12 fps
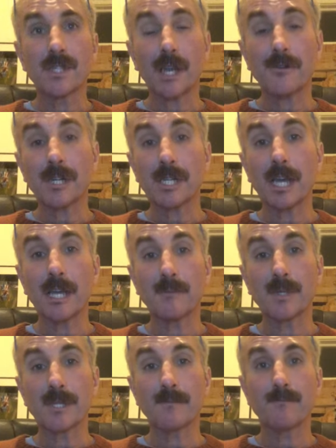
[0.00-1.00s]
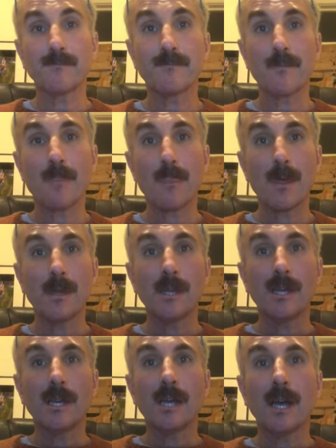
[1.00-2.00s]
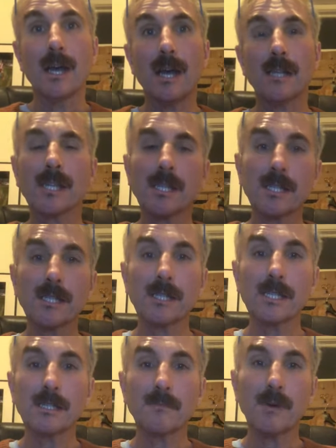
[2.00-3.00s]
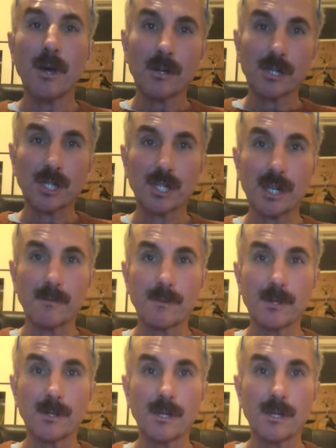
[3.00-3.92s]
stereotypes. As I studied the partnership,